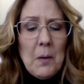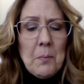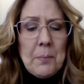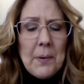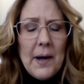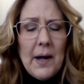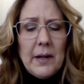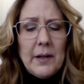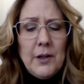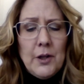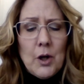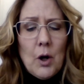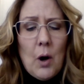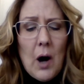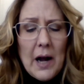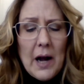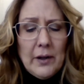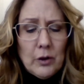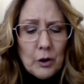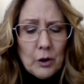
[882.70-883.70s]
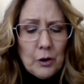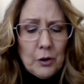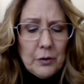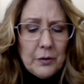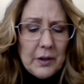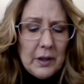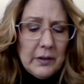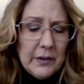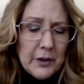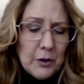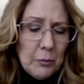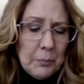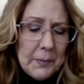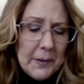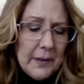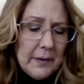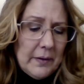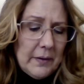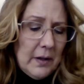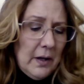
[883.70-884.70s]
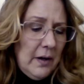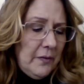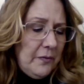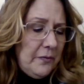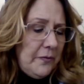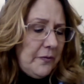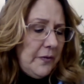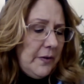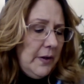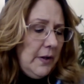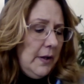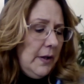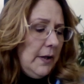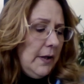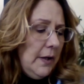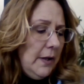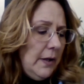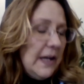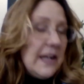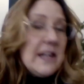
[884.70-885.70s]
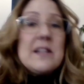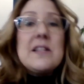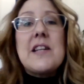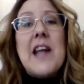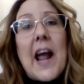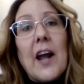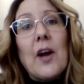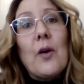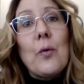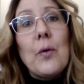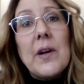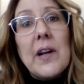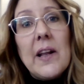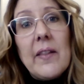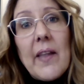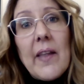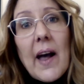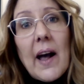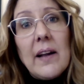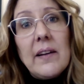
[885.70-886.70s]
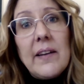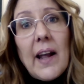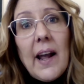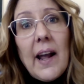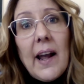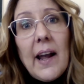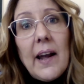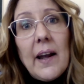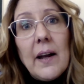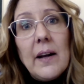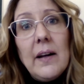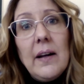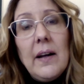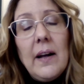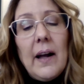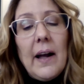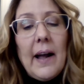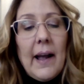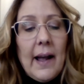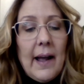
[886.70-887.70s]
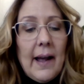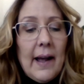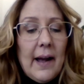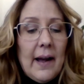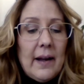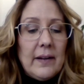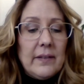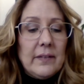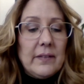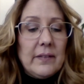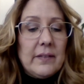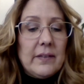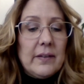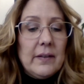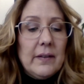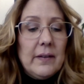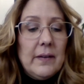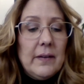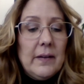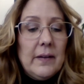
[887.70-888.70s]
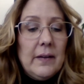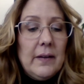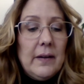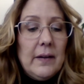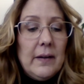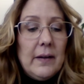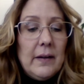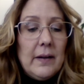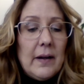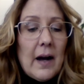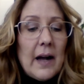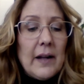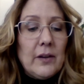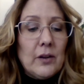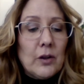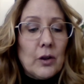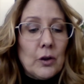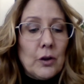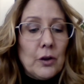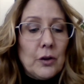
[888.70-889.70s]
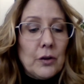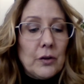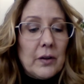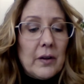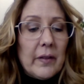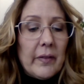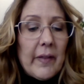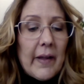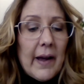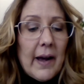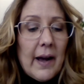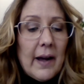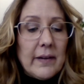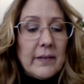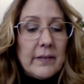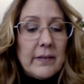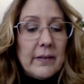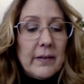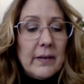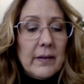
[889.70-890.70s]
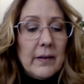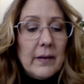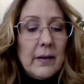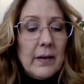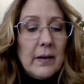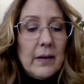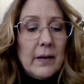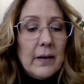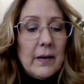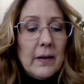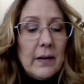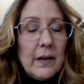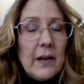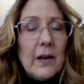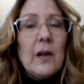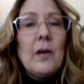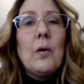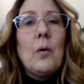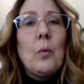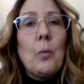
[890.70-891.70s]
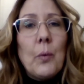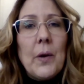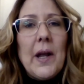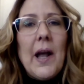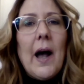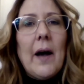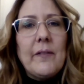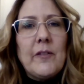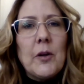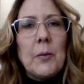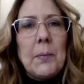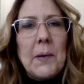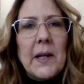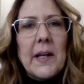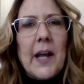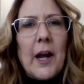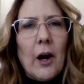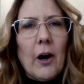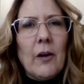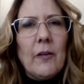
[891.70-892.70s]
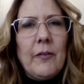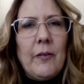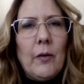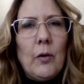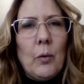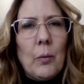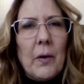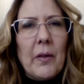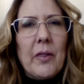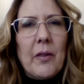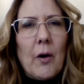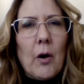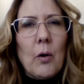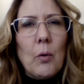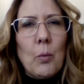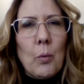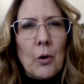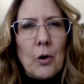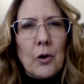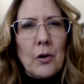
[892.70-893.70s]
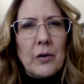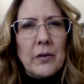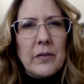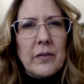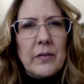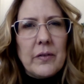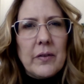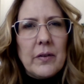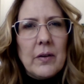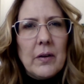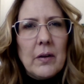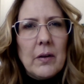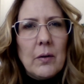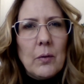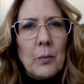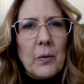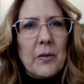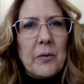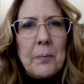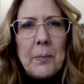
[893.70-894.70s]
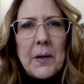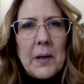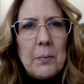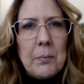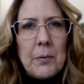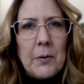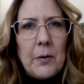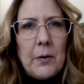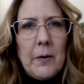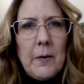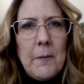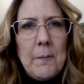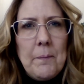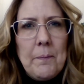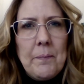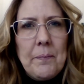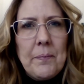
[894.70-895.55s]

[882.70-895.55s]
But you know, I learned a little bit of integrity that day, and I learned that we have to be careful with our words with people.